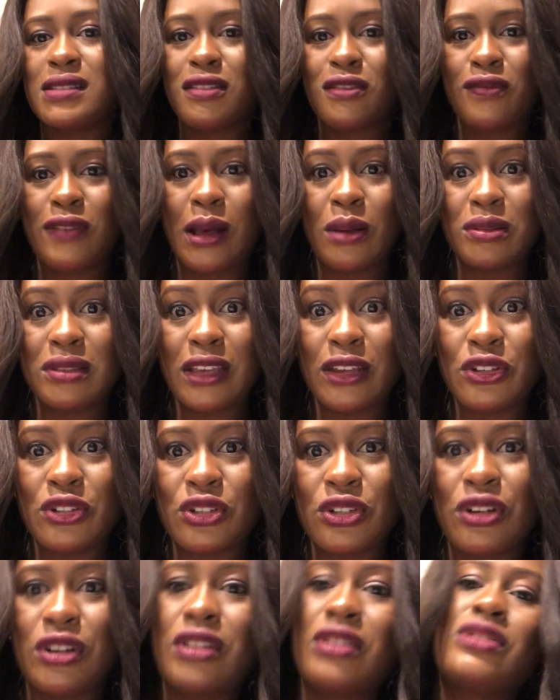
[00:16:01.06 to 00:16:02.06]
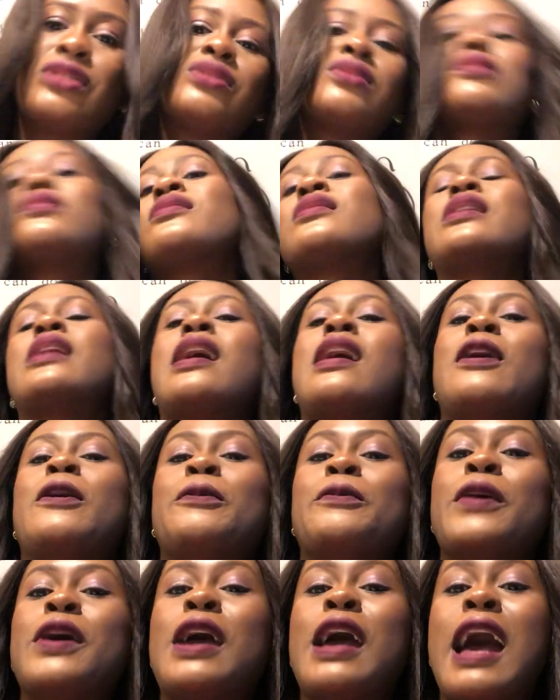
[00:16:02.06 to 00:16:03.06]
as a foundation to,
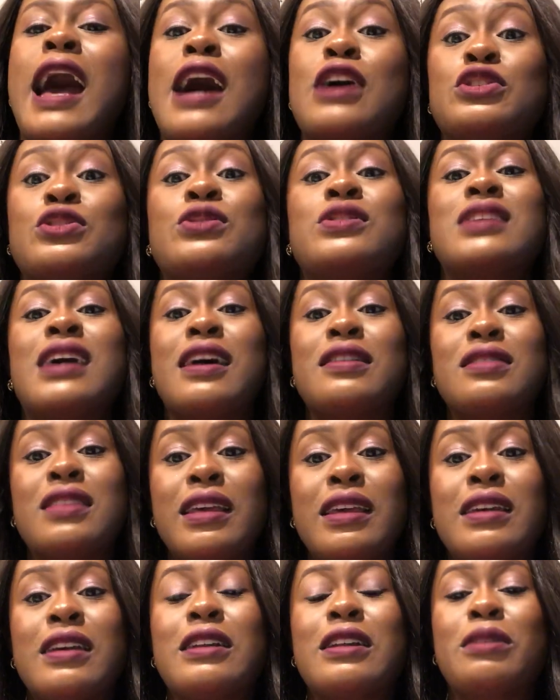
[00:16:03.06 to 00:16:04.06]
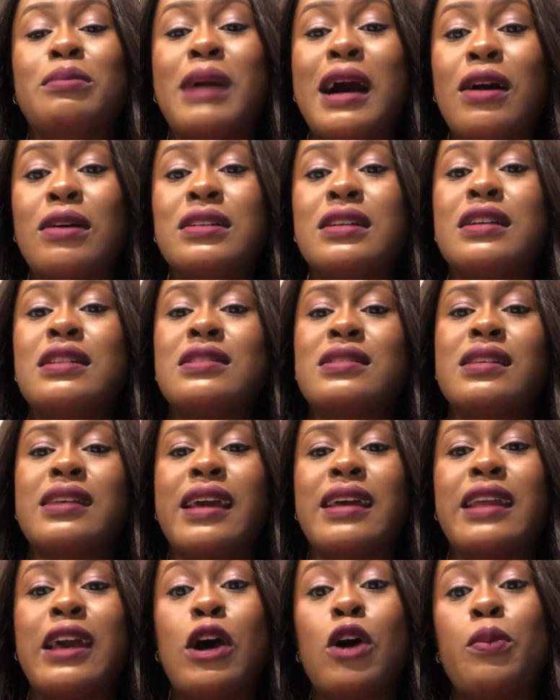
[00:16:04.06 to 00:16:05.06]
um, as you start thinking about it, it
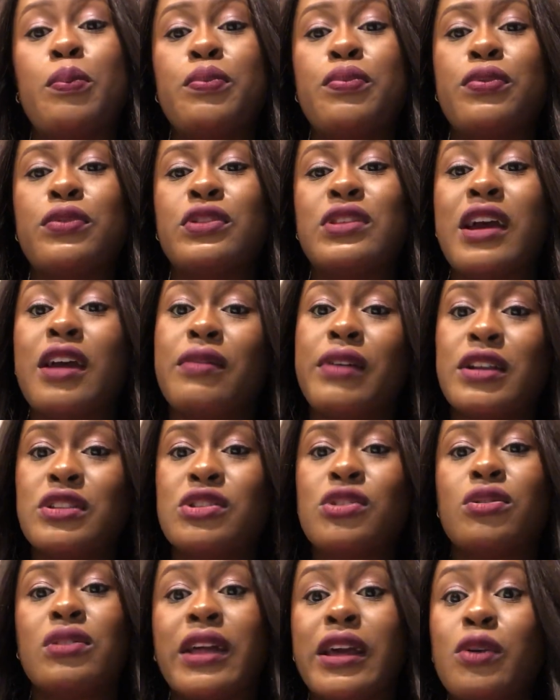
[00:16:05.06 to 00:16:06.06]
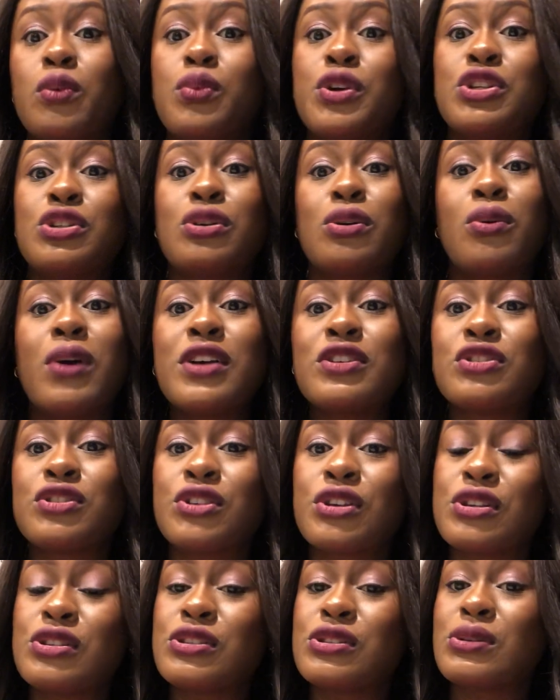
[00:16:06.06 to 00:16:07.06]
can help direct you on like which
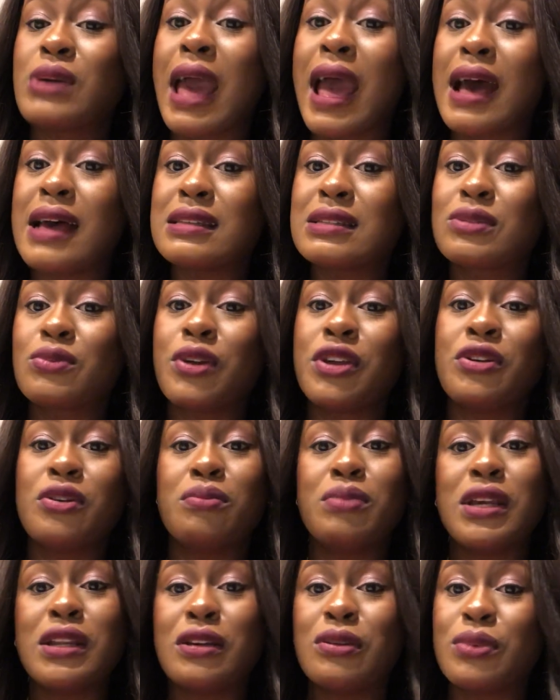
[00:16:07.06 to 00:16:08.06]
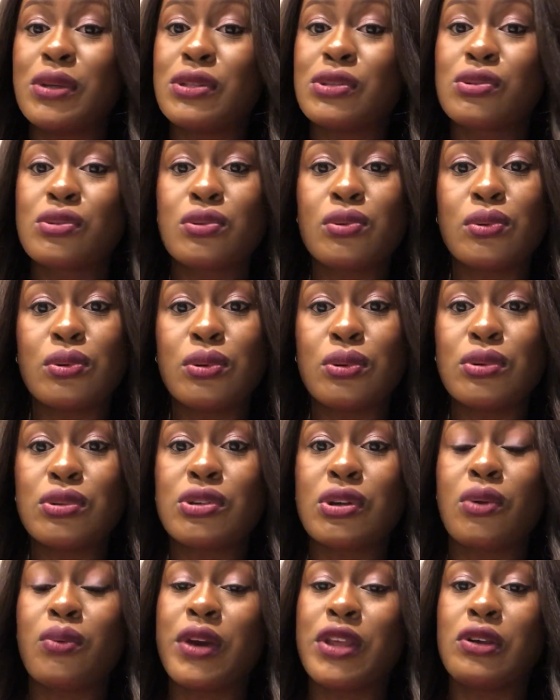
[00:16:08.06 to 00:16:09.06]
questions to ask when you're meeting with schools
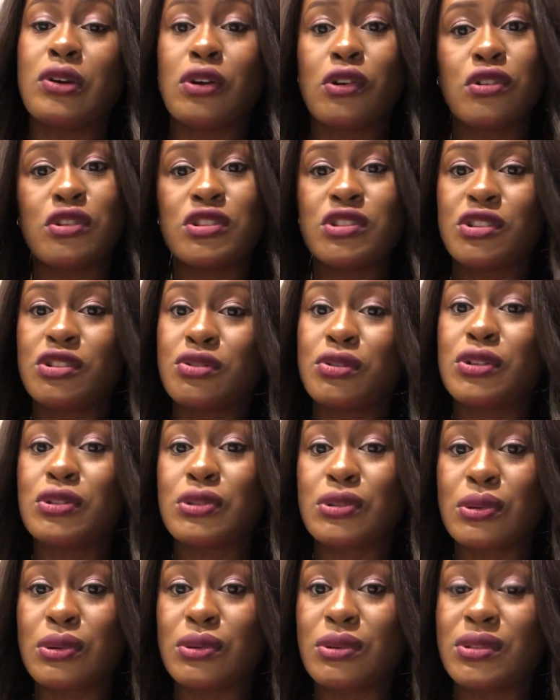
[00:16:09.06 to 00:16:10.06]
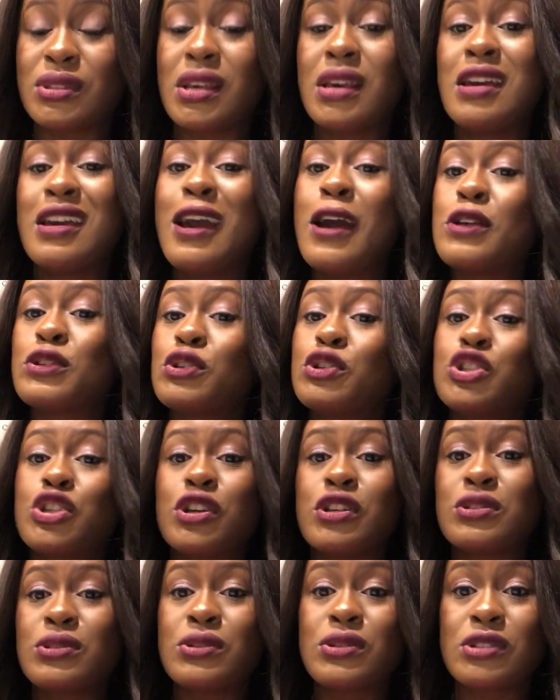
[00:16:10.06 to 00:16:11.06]
or when you're considering schools. So
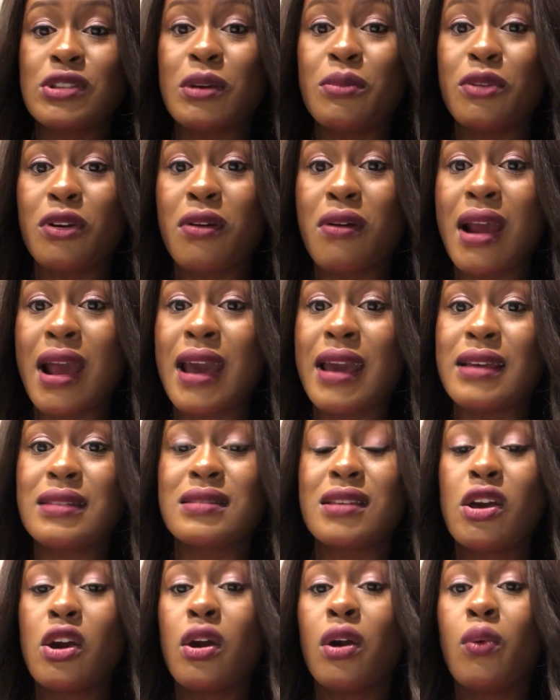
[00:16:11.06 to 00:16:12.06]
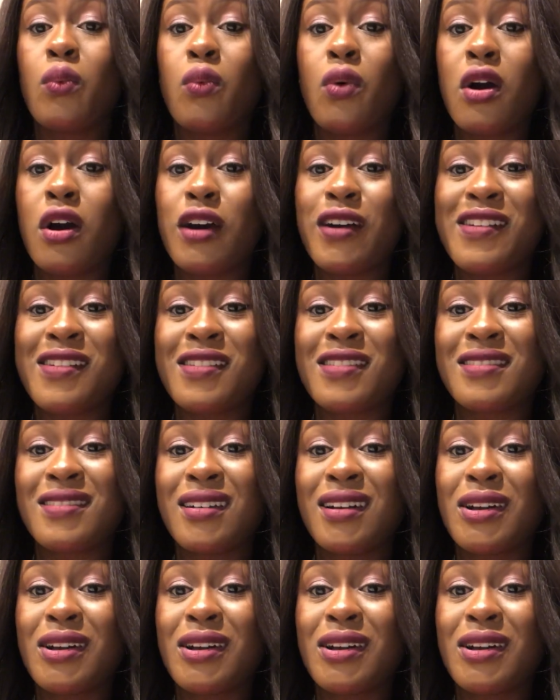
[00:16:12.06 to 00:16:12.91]
just to summarize, one,